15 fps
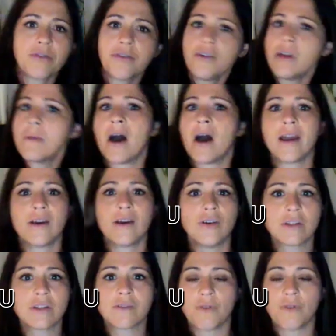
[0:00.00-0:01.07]
30
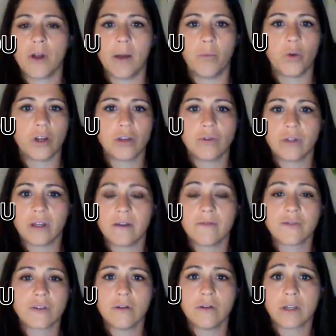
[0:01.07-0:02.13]
miles from where you live,
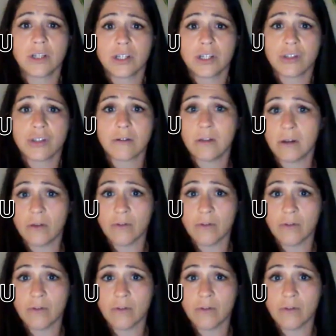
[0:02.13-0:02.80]
so you can just,